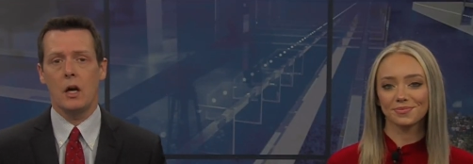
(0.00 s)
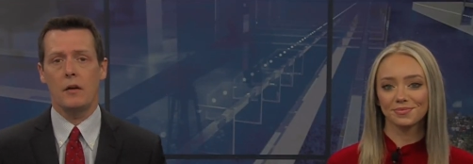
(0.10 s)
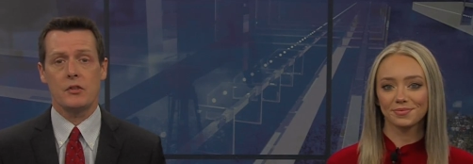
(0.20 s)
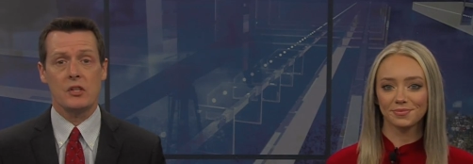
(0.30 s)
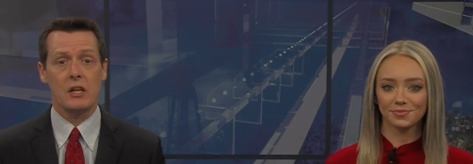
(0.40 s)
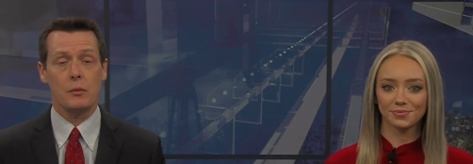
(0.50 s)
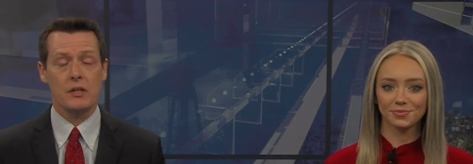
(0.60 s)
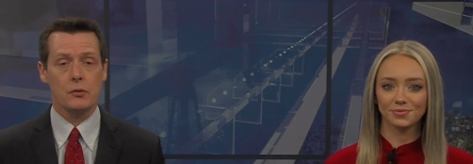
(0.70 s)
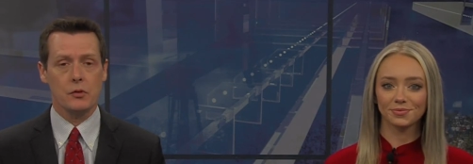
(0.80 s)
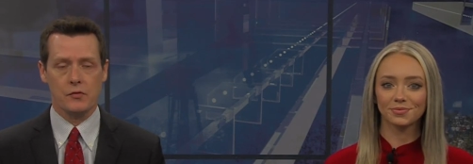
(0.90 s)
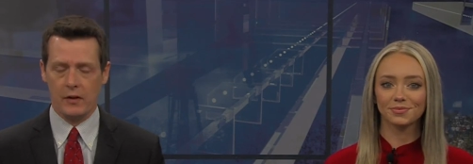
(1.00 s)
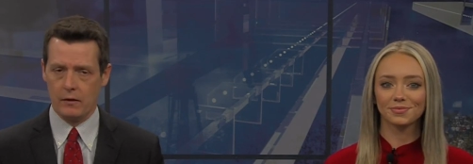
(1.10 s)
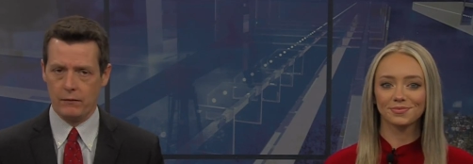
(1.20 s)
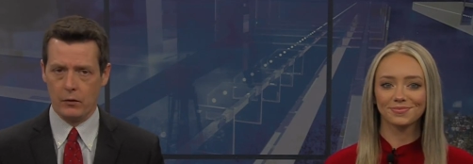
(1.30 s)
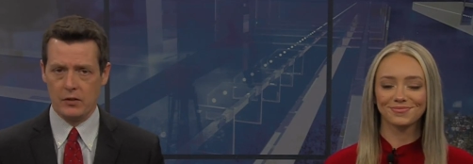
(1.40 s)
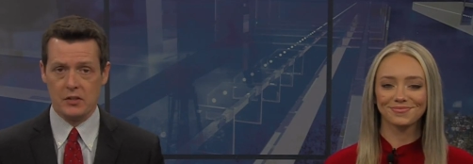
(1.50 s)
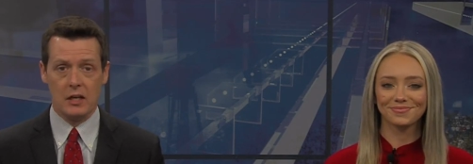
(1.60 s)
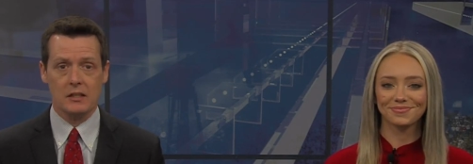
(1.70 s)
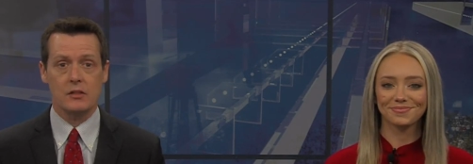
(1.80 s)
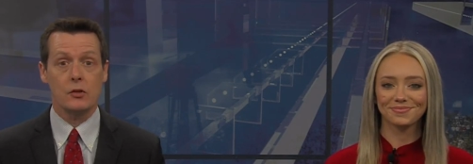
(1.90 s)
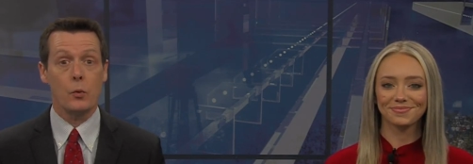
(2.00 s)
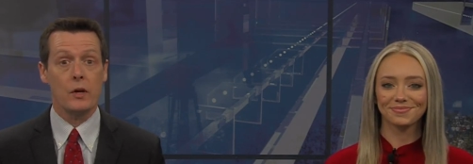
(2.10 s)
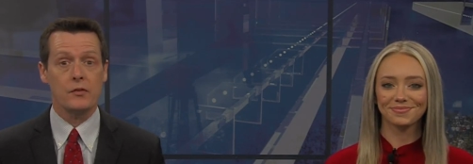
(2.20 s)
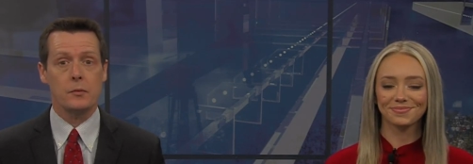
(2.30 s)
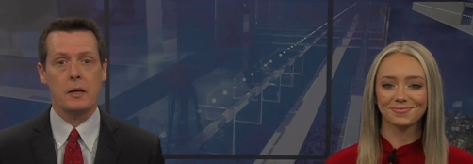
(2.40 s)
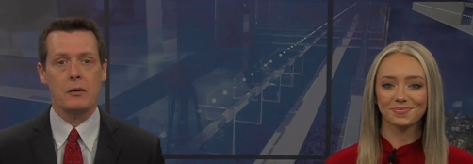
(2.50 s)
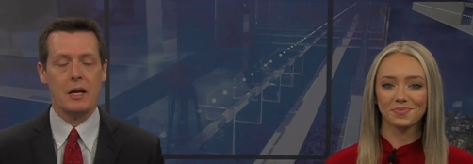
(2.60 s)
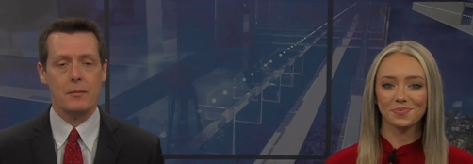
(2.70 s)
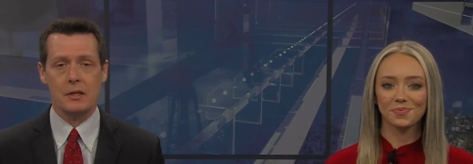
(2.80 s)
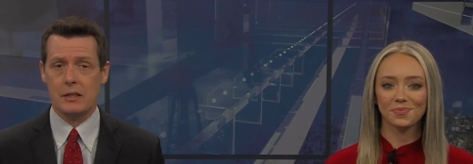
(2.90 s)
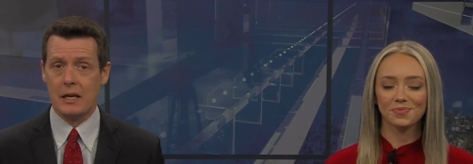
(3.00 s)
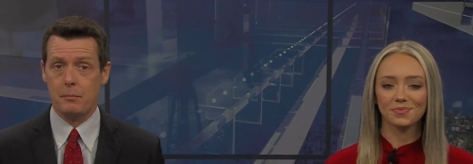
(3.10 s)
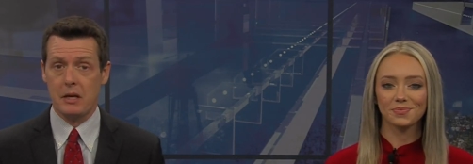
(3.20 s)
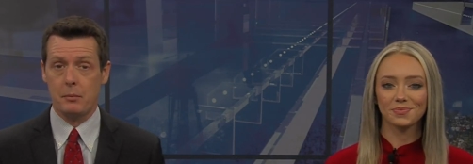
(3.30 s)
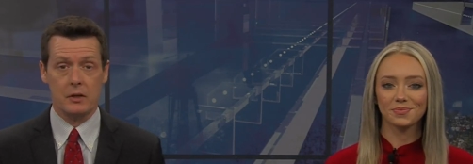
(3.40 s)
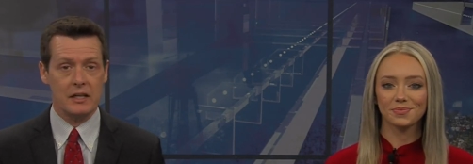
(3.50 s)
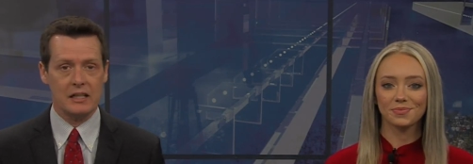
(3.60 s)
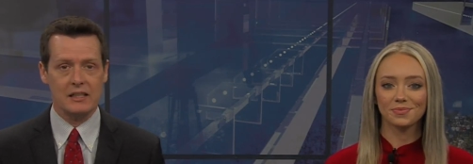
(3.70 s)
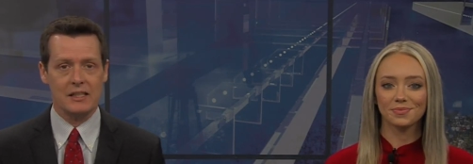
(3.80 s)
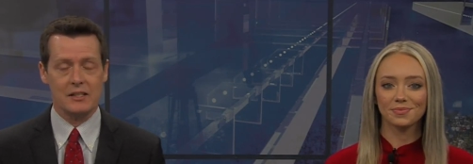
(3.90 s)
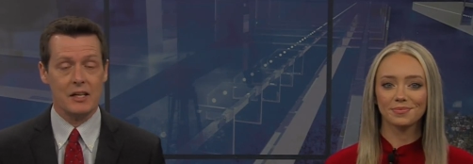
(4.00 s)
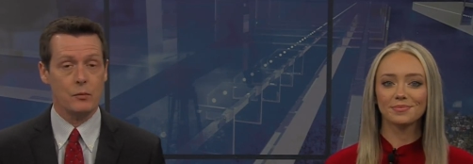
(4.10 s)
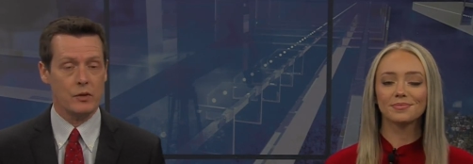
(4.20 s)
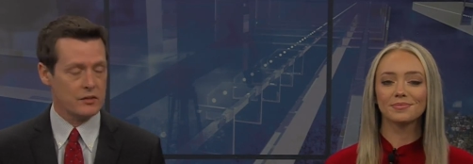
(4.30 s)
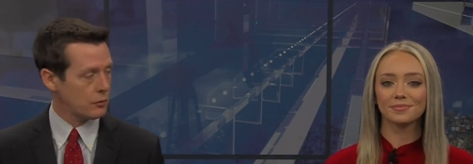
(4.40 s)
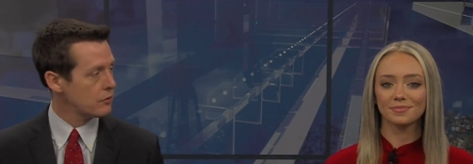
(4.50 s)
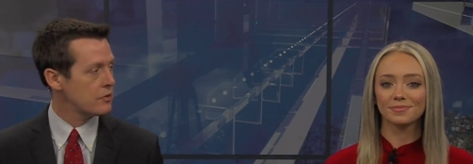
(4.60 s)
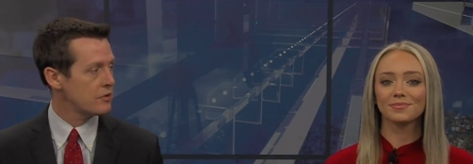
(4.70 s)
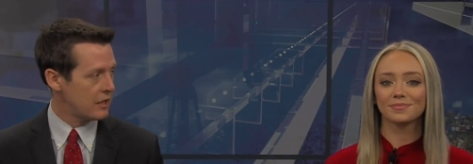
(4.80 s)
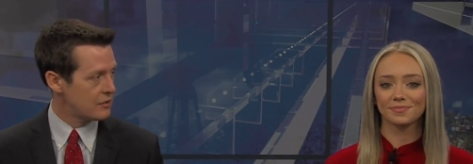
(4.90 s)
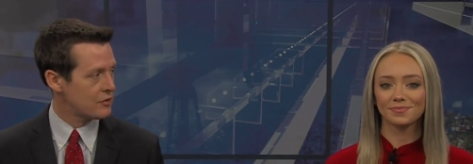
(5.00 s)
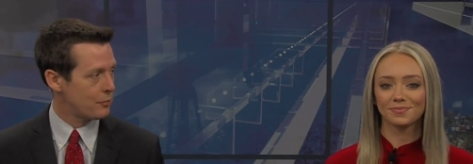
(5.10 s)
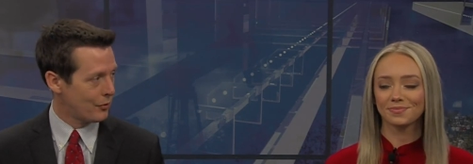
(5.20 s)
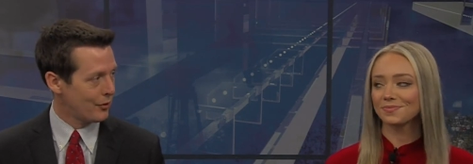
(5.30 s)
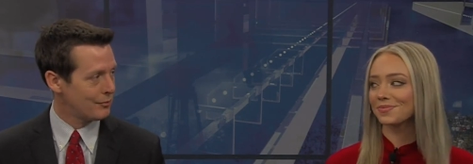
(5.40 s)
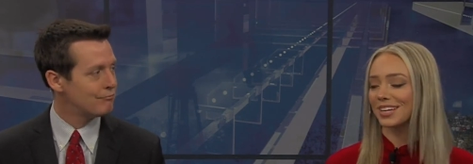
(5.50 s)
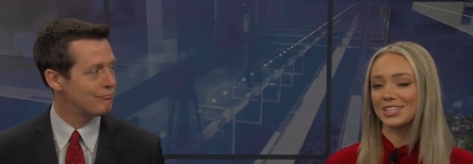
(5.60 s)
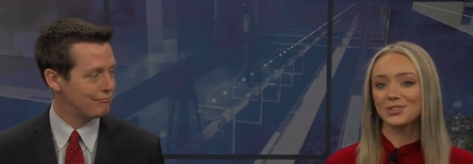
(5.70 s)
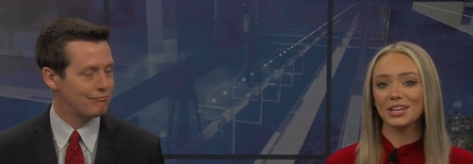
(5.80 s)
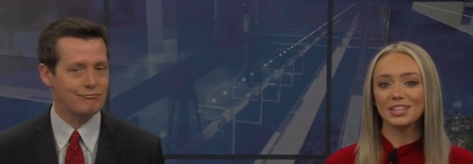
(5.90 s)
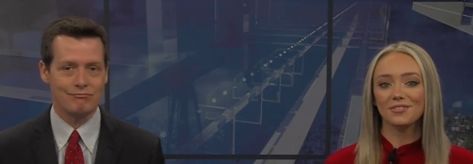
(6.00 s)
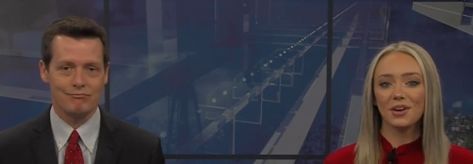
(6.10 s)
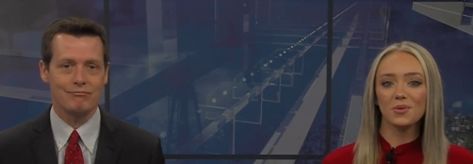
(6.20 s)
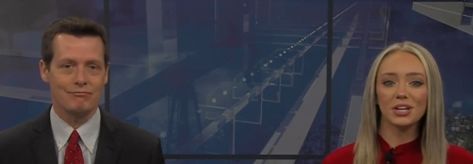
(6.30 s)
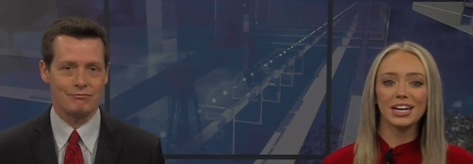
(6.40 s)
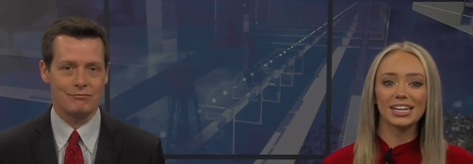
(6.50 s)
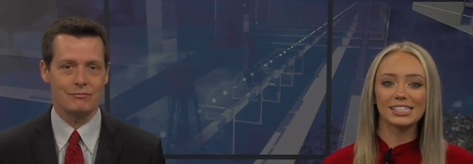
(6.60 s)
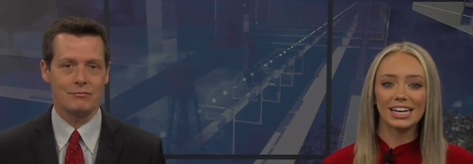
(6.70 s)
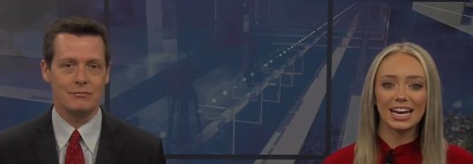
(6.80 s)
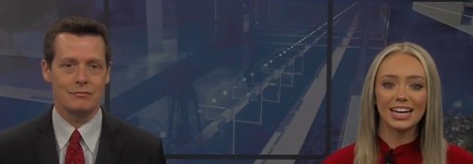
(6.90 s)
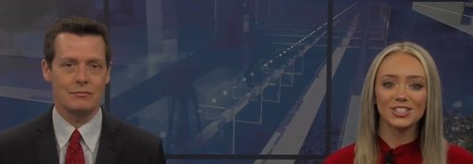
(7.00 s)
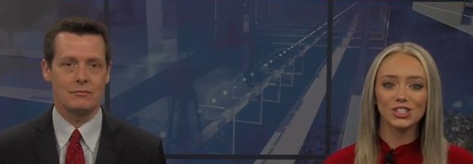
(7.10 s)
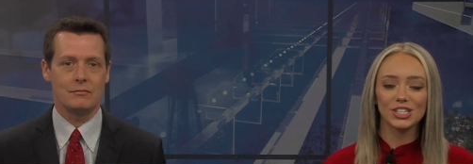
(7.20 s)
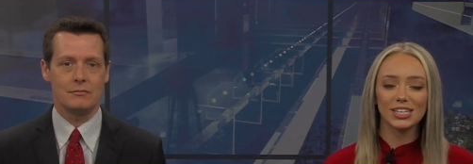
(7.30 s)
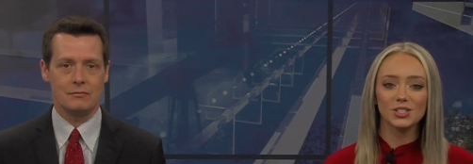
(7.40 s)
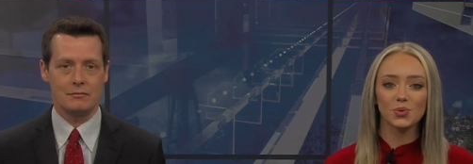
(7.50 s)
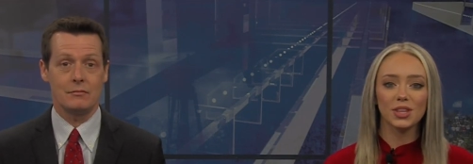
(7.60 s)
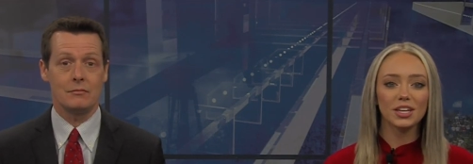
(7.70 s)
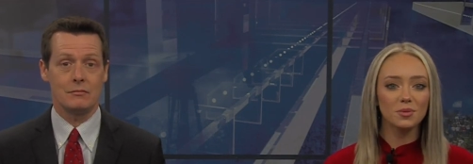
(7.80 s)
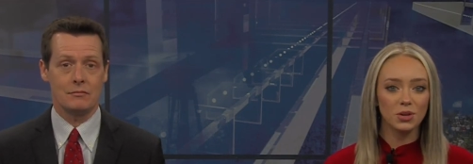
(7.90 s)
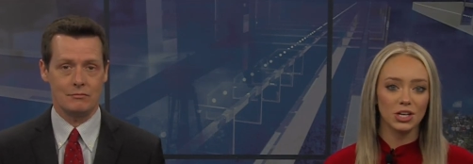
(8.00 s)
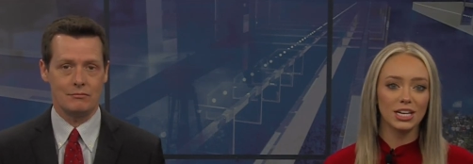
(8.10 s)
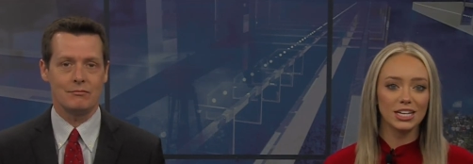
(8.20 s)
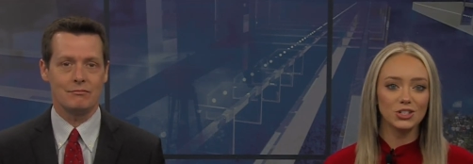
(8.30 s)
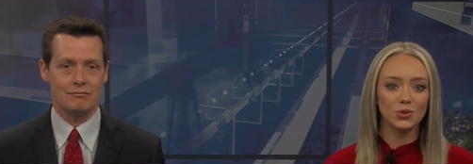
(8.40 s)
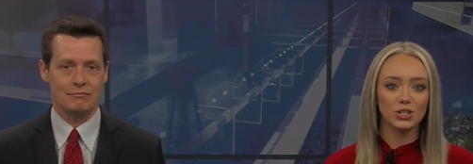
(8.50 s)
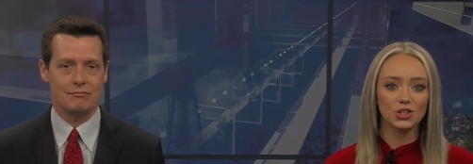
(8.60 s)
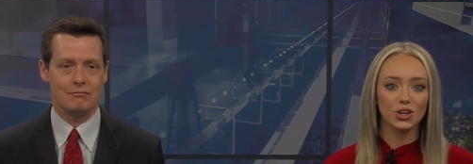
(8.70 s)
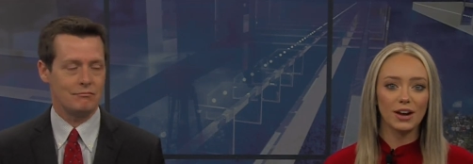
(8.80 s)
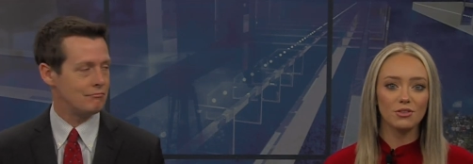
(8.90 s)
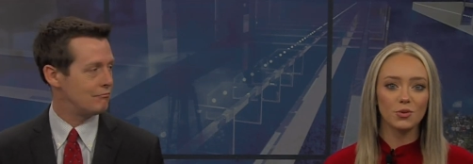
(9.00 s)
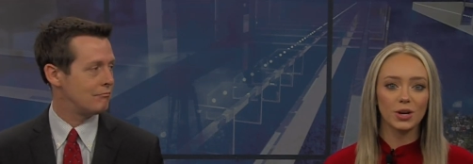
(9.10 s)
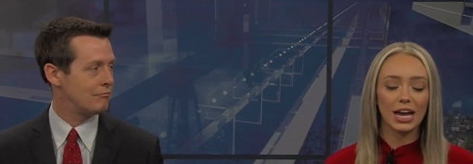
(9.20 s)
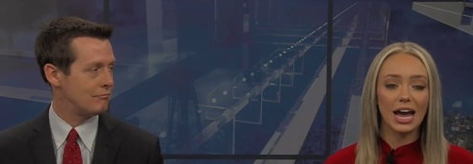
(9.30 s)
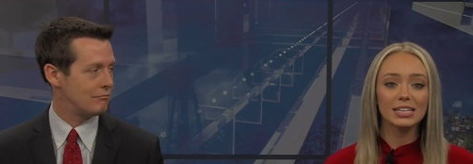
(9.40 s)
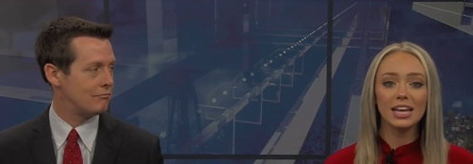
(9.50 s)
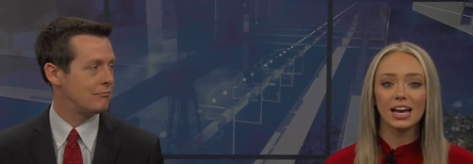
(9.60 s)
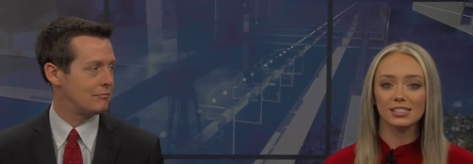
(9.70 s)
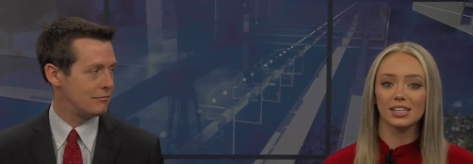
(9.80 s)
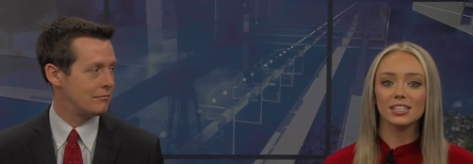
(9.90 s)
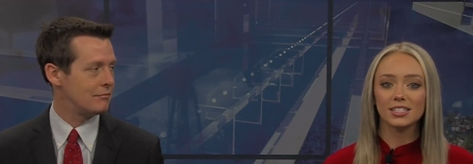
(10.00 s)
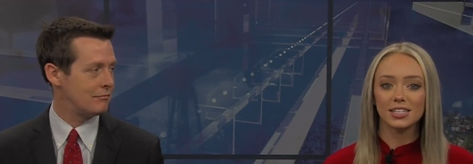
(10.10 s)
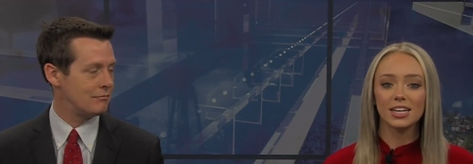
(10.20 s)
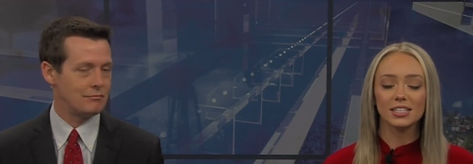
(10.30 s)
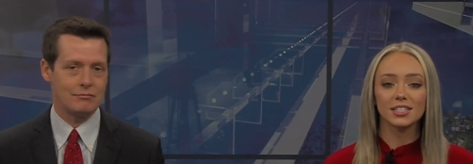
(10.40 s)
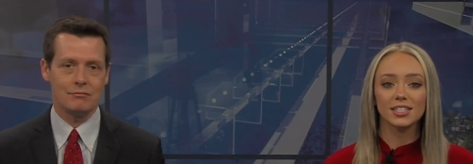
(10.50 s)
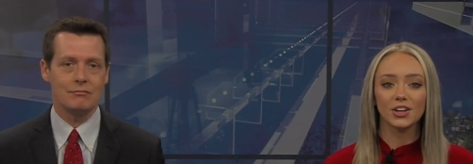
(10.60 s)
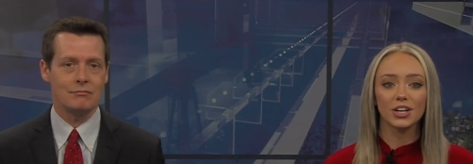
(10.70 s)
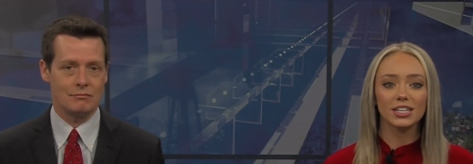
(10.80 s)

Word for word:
Speaker 1: of the State Resource Fair in Fort Stockton two weeks from now, aiming to get people connected to state resources and support.
Speaker 2: That's right. The event will connect state agencies with the community to ensure everyone has access to necessary